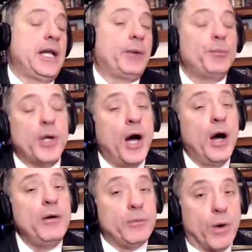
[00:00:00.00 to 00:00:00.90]
I think it would
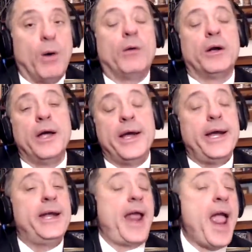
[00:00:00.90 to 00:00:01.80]
be wholly wrong
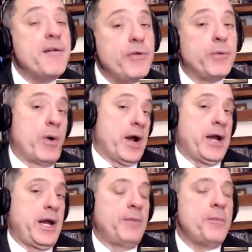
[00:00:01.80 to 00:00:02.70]
in every
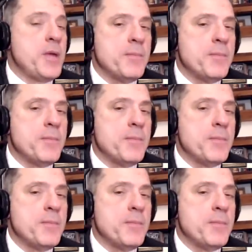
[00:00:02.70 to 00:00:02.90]
way.